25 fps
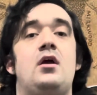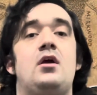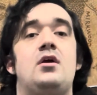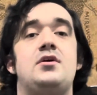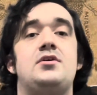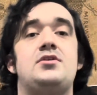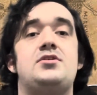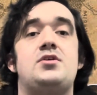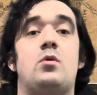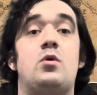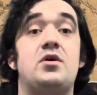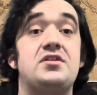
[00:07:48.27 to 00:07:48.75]

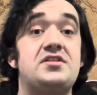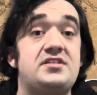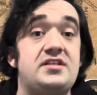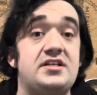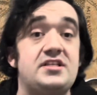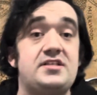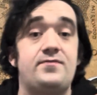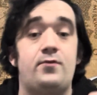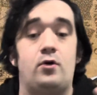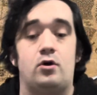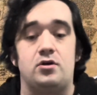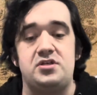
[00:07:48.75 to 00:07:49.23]
So what's
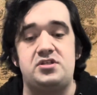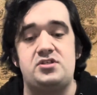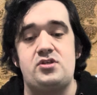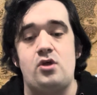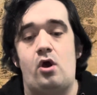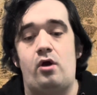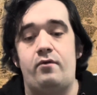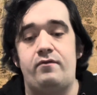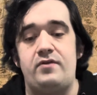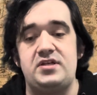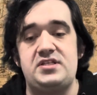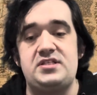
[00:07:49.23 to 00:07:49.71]
this for? So
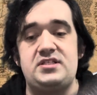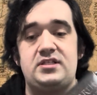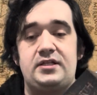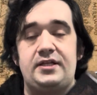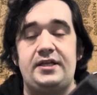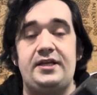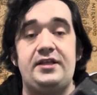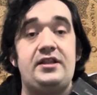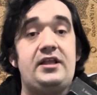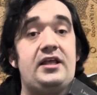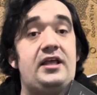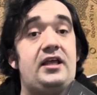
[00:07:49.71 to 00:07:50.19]

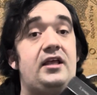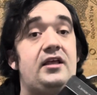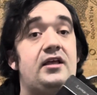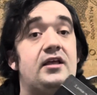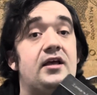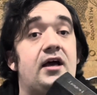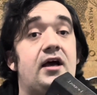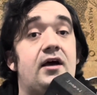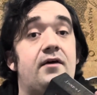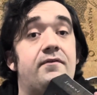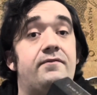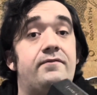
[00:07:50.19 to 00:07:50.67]
obviously
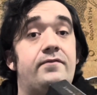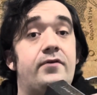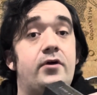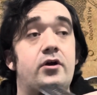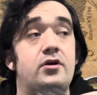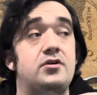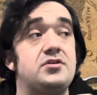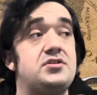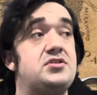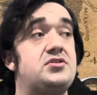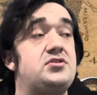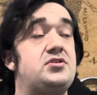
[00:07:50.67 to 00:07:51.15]
the
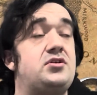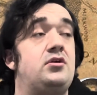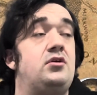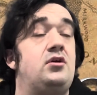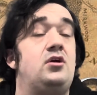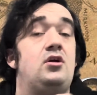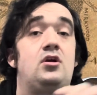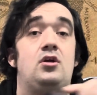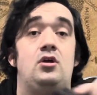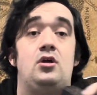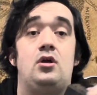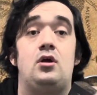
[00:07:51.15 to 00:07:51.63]
first
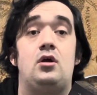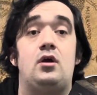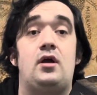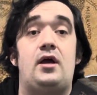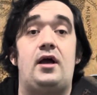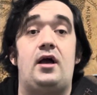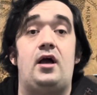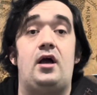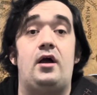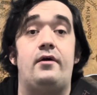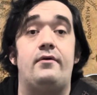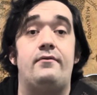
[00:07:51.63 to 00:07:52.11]

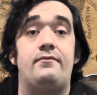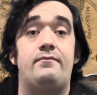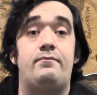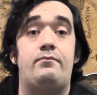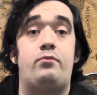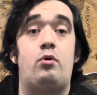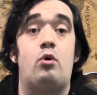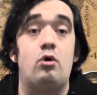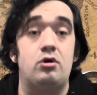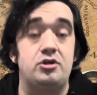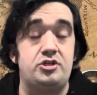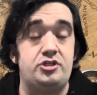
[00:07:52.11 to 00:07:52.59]

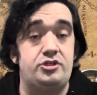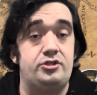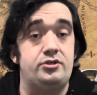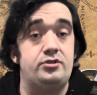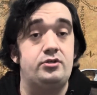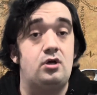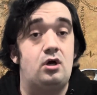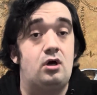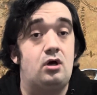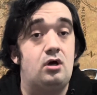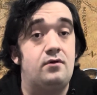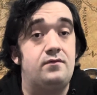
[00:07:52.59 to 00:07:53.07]
portion
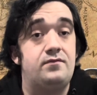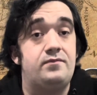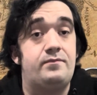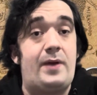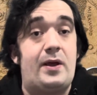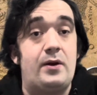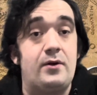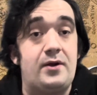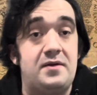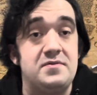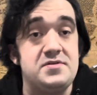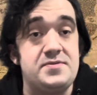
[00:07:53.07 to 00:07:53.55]
of
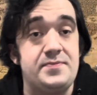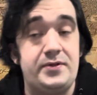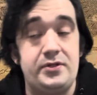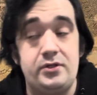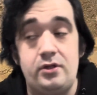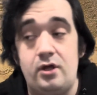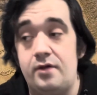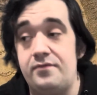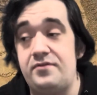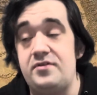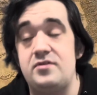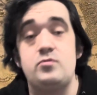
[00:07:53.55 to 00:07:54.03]
Battle Games Middle
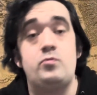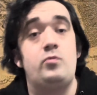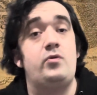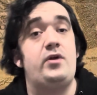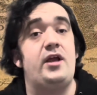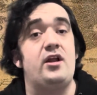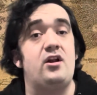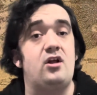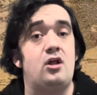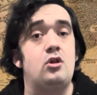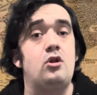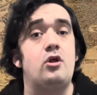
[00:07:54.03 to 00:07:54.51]
Earth, you
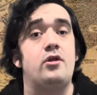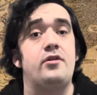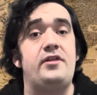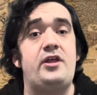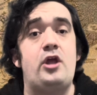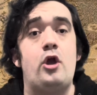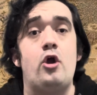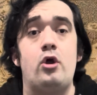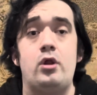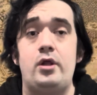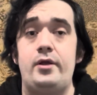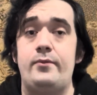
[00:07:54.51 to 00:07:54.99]
get a lot of the
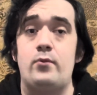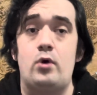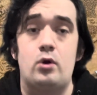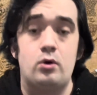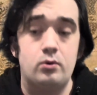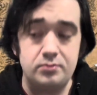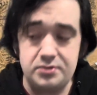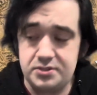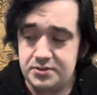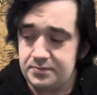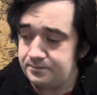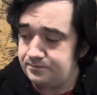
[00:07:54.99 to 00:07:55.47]
early
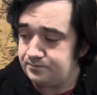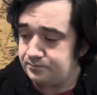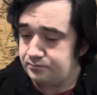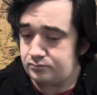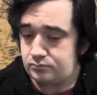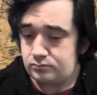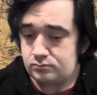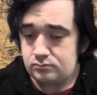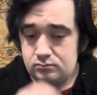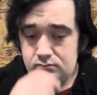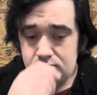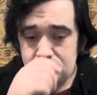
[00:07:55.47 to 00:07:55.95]
models.
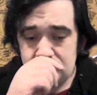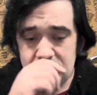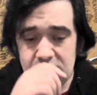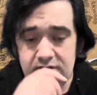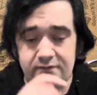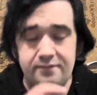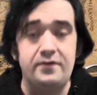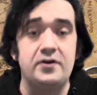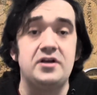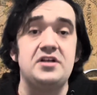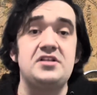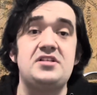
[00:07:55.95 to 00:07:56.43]

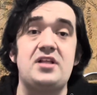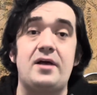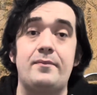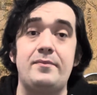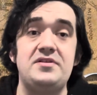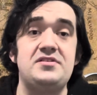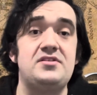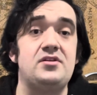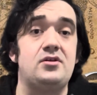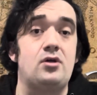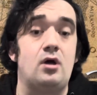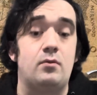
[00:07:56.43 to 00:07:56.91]
First up
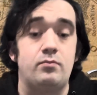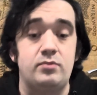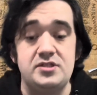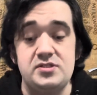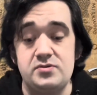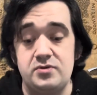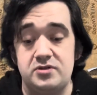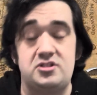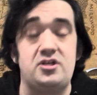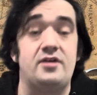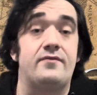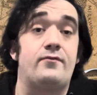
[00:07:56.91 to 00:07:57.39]
is the Goblins,
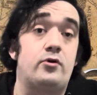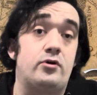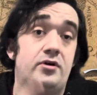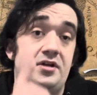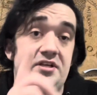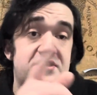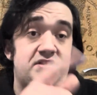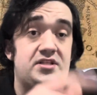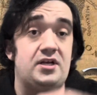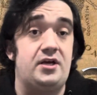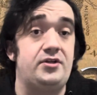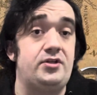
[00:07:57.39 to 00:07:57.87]
which I've already
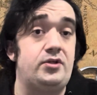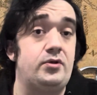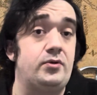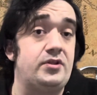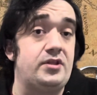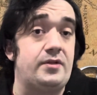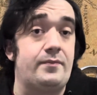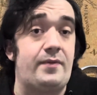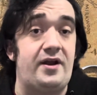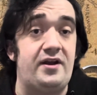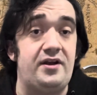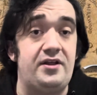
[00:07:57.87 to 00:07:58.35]
started doing
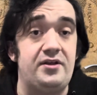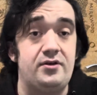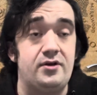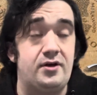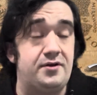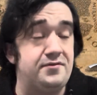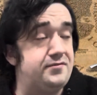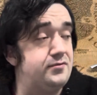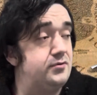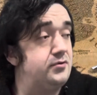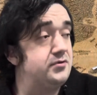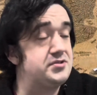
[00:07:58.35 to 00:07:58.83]
the painting
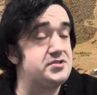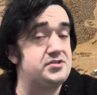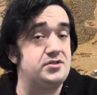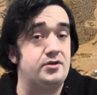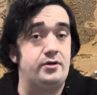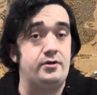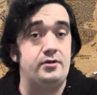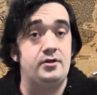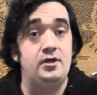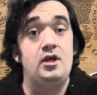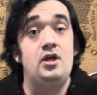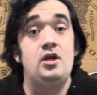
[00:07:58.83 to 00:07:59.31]
guide for,
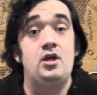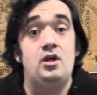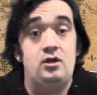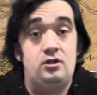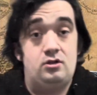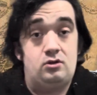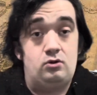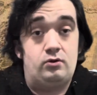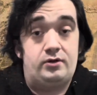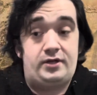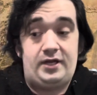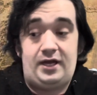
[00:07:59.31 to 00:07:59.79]
so
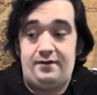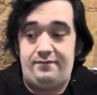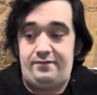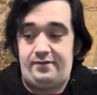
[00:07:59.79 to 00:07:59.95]
look out